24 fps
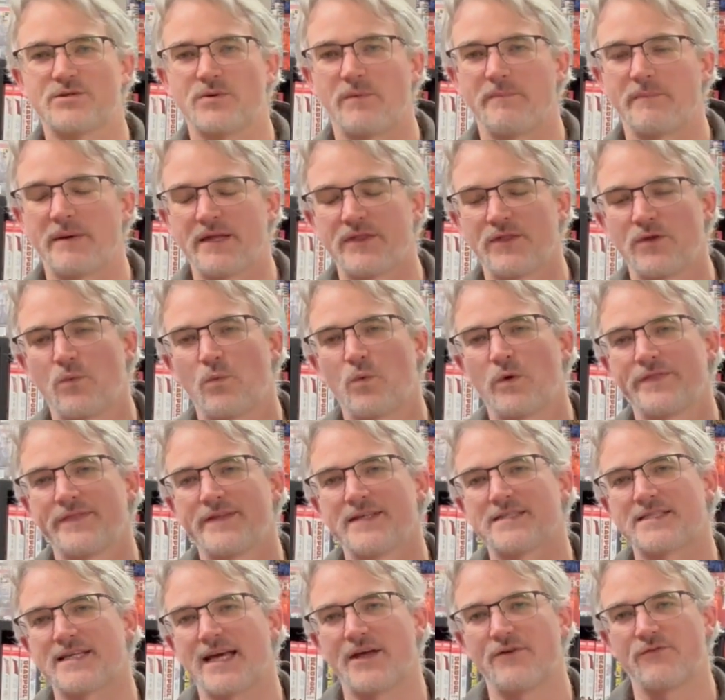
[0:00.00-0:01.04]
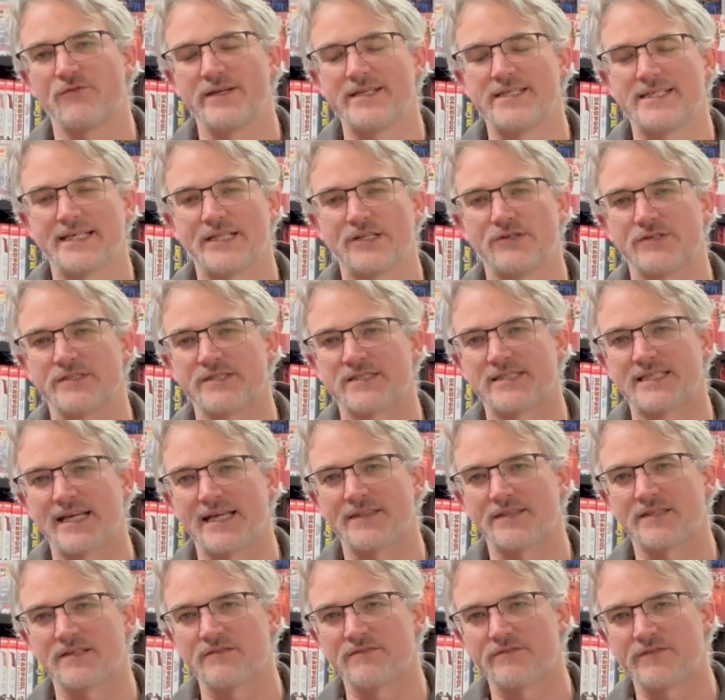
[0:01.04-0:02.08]
one being the 1-10 retailer
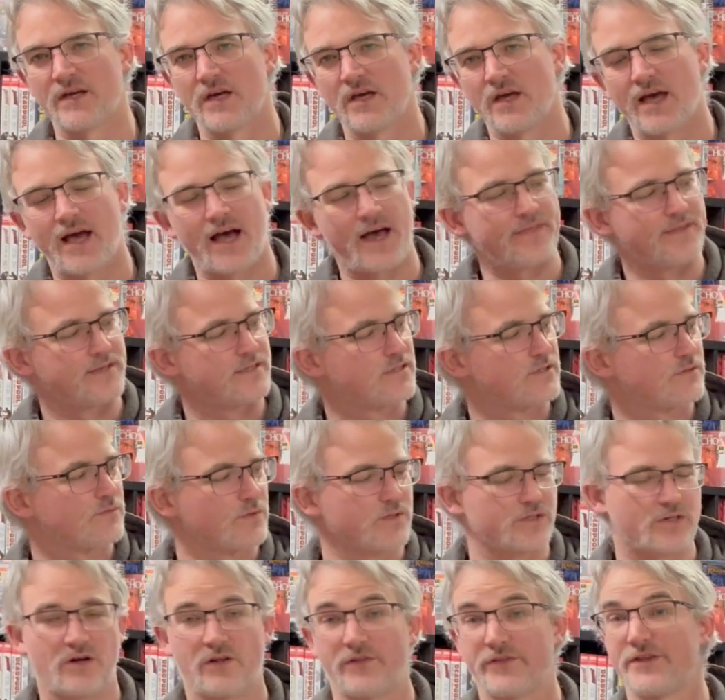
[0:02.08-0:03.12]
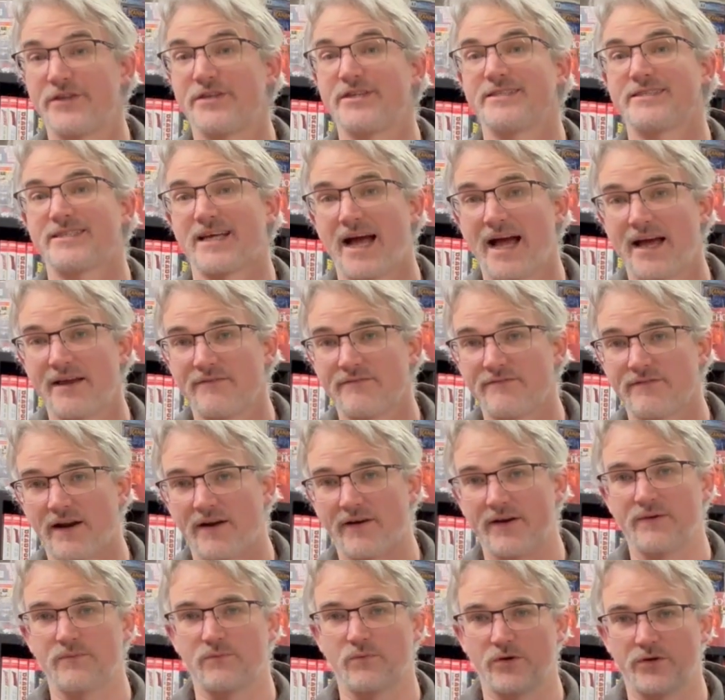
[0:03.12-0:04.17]
incentive. And this is what's called the design
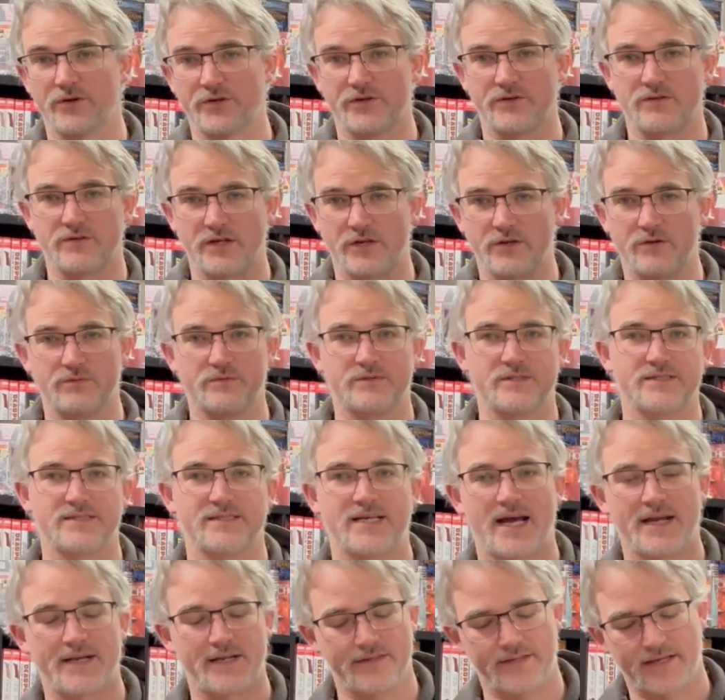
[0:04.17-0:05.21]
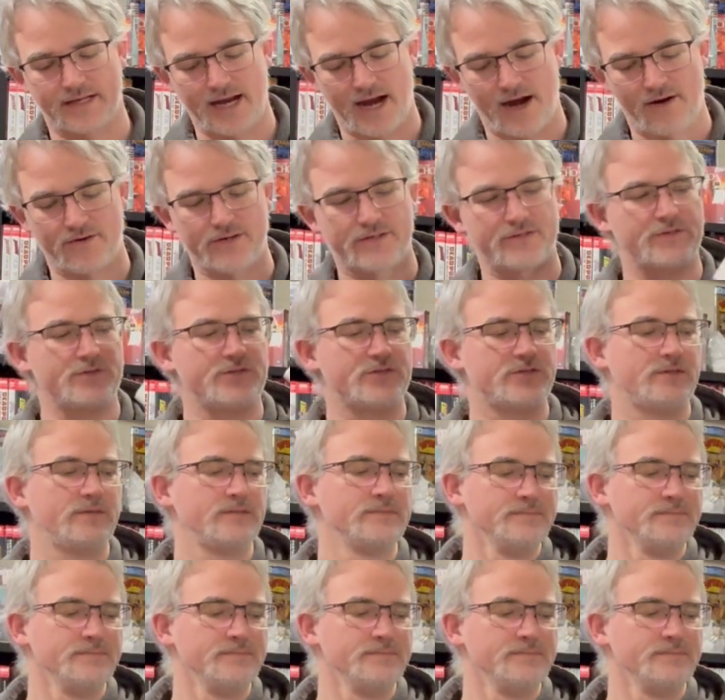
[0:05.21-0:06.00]
variant, where, you know, designing the characters.